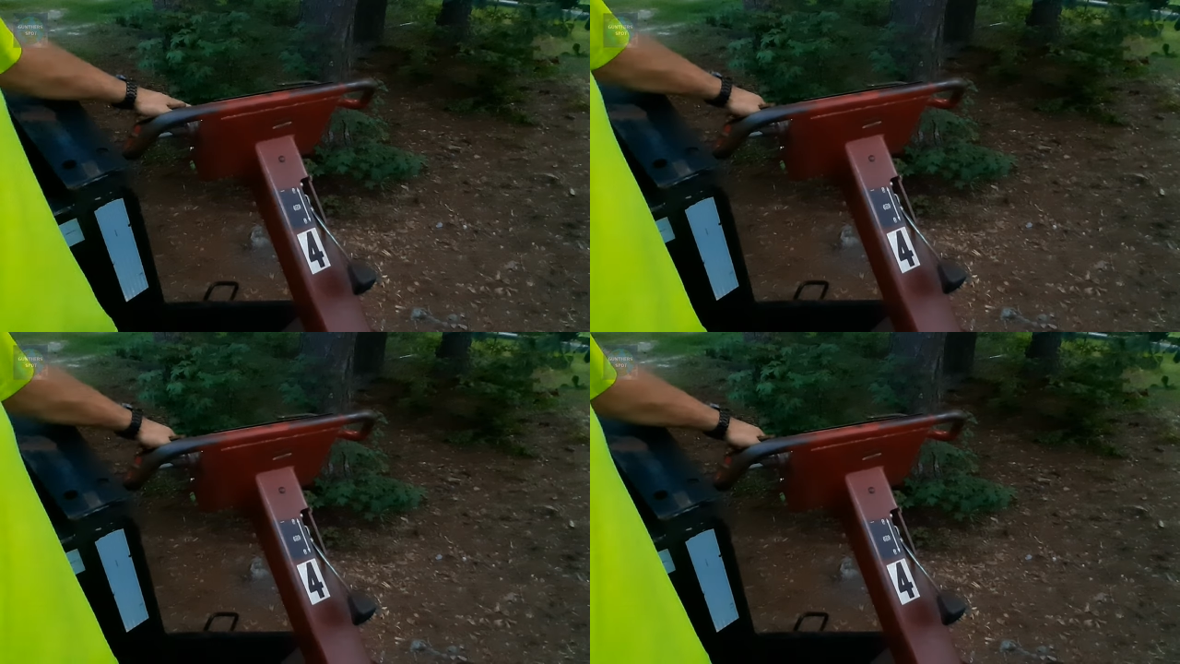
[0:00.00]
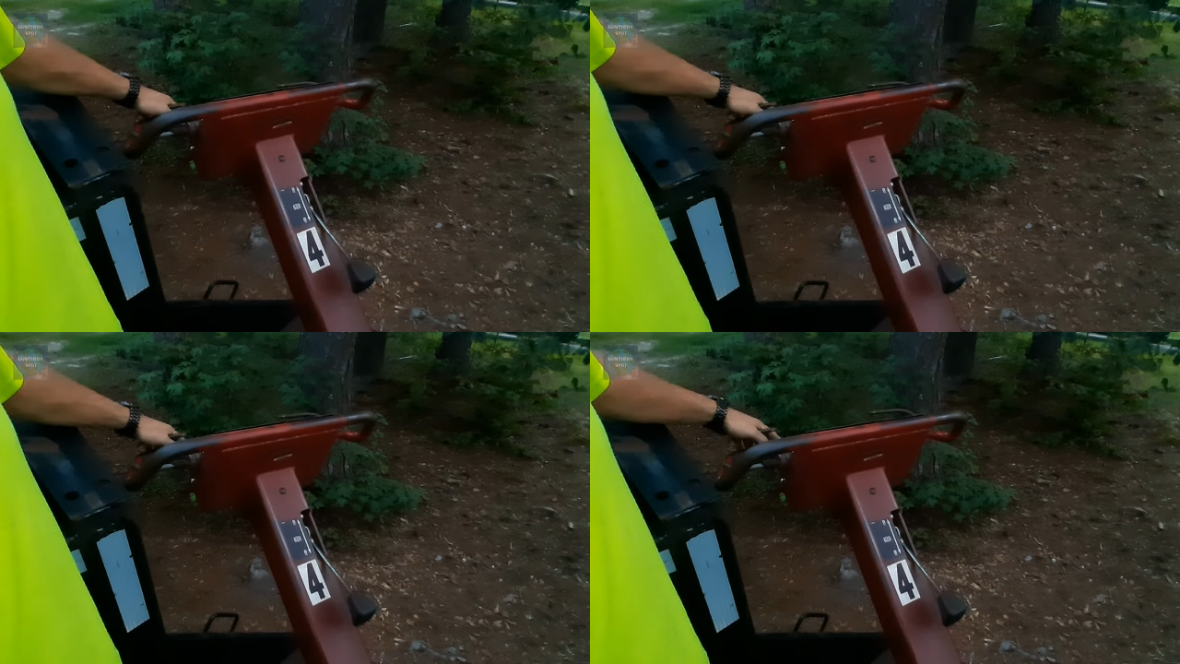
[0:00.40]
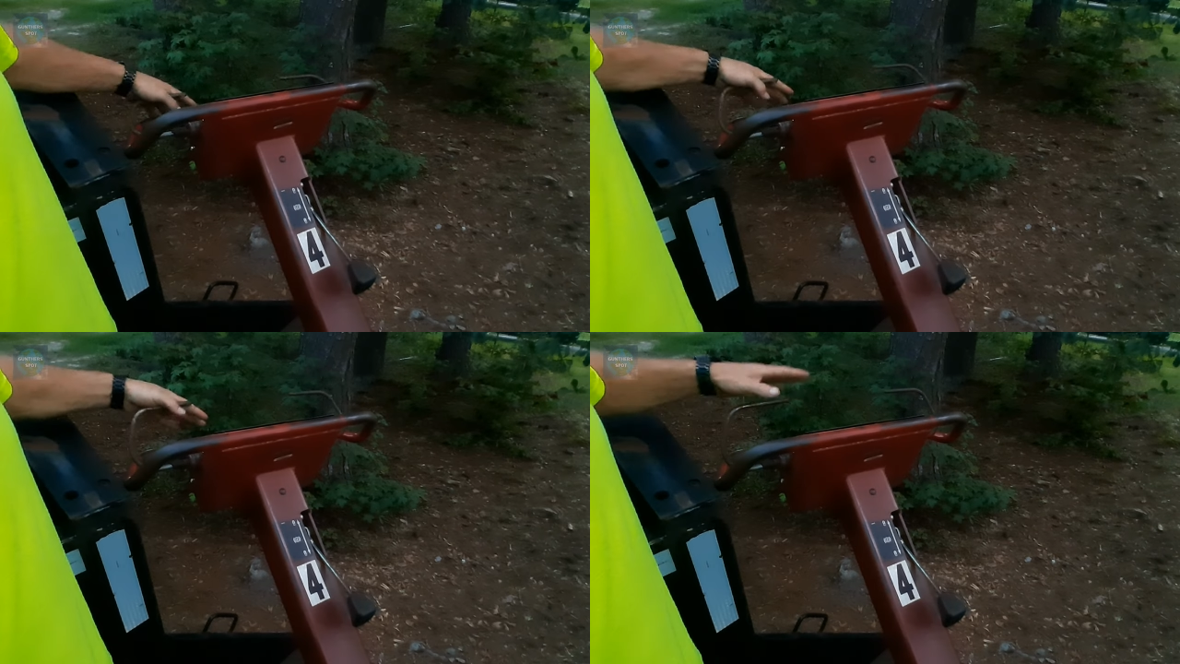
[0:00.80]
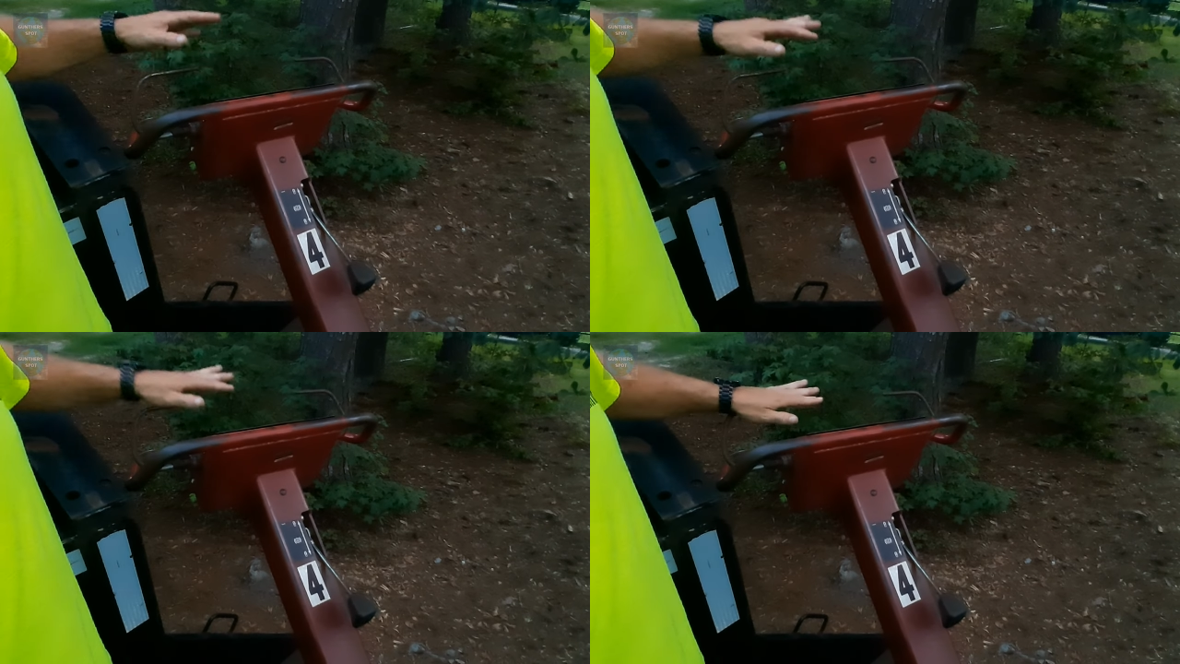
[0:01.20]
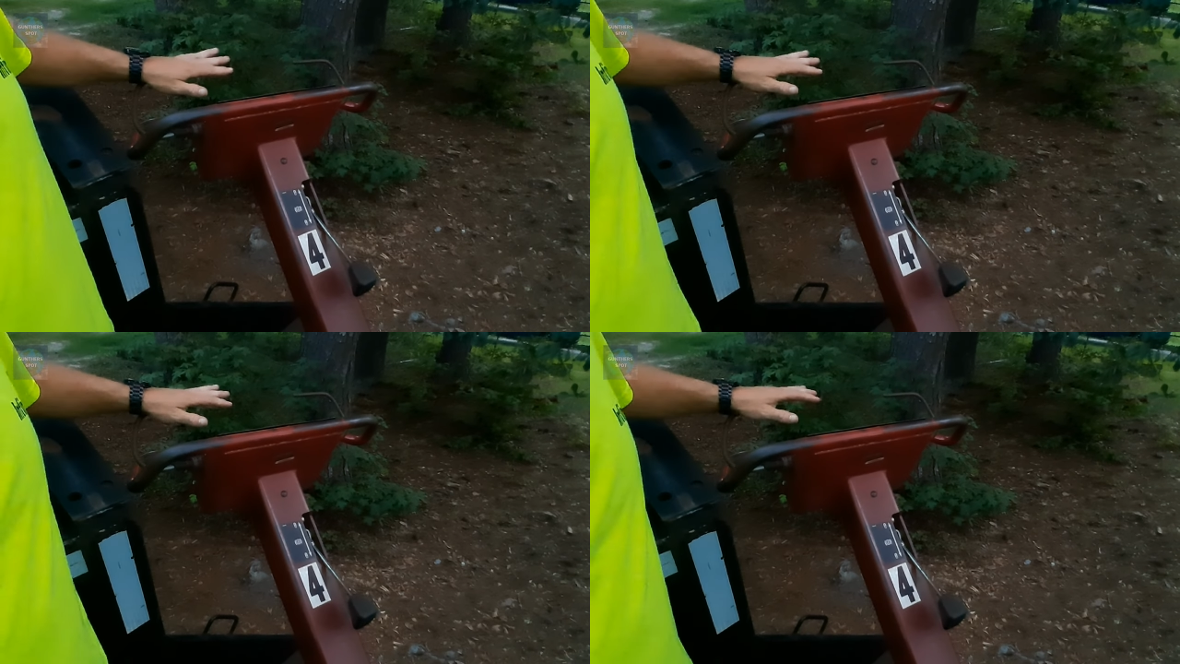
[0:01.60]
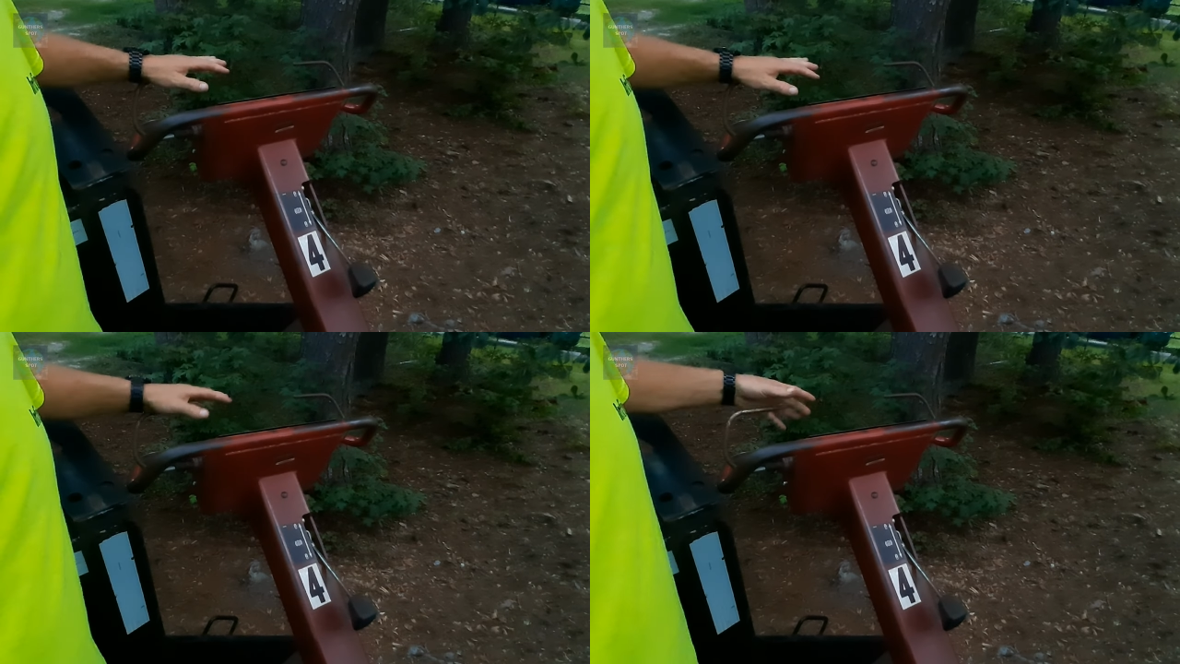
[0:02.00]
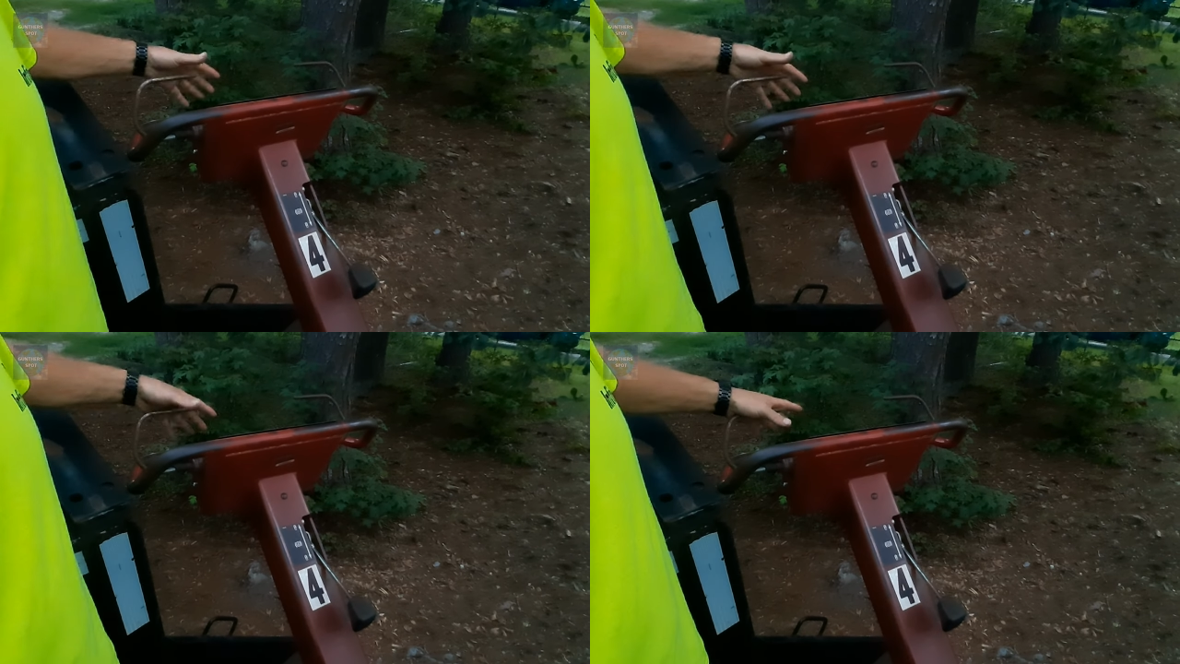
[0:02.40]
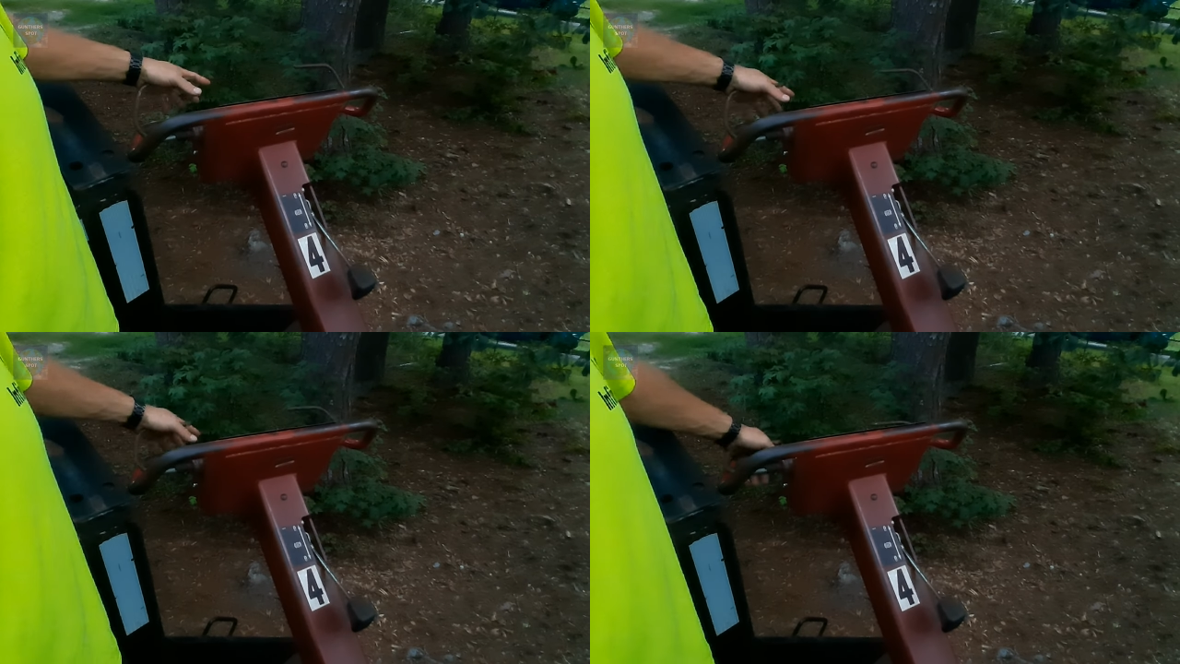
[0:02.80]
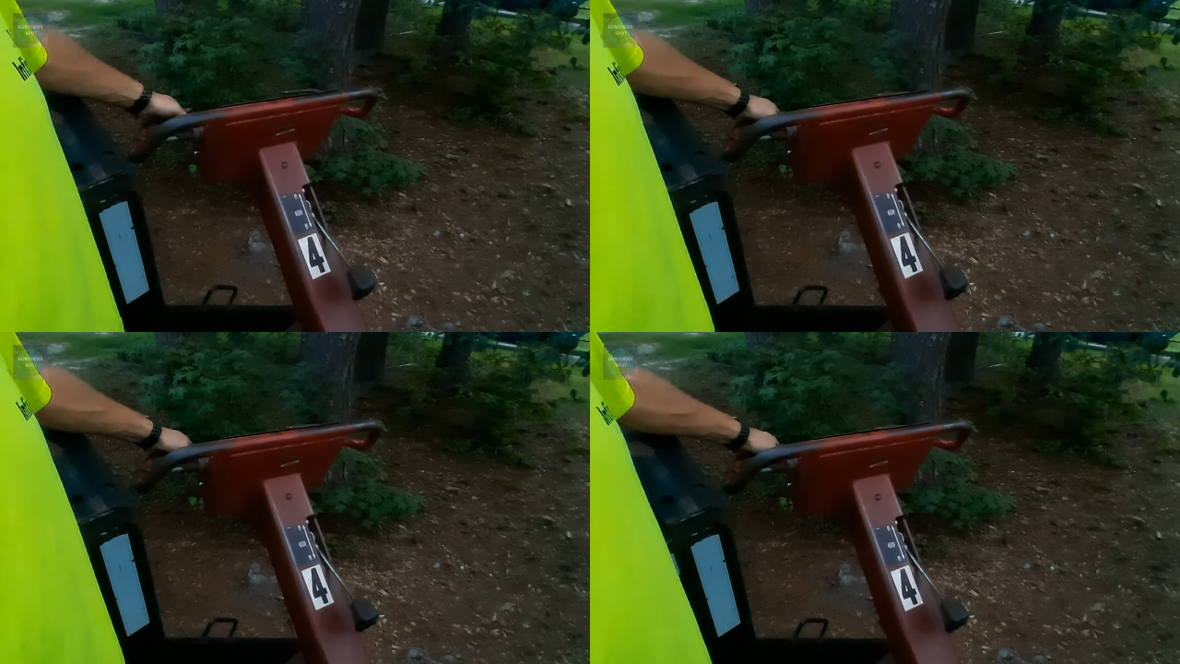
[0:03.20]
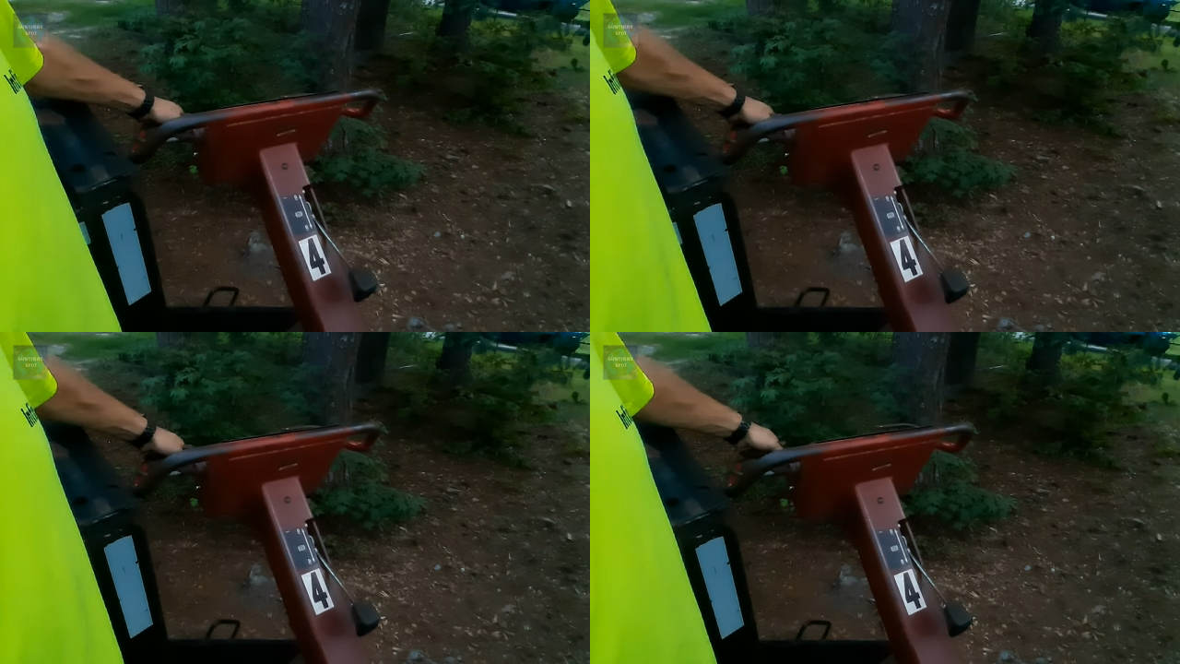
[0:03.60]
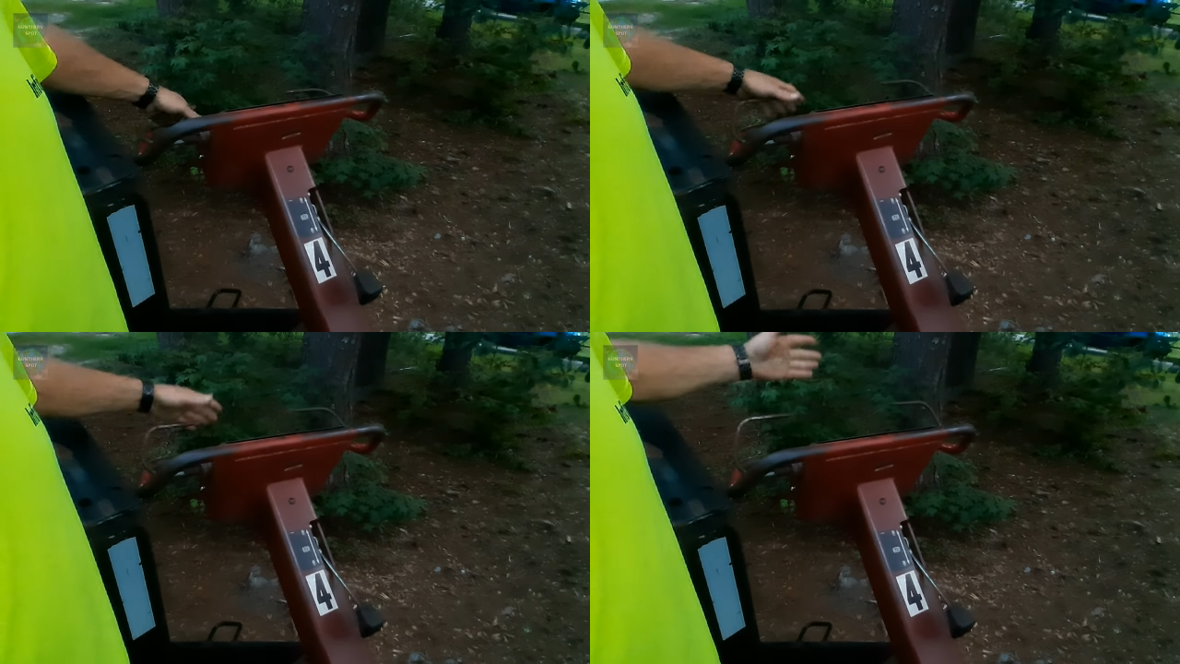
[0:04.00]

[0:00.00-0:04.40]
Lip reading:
(no speaker visible)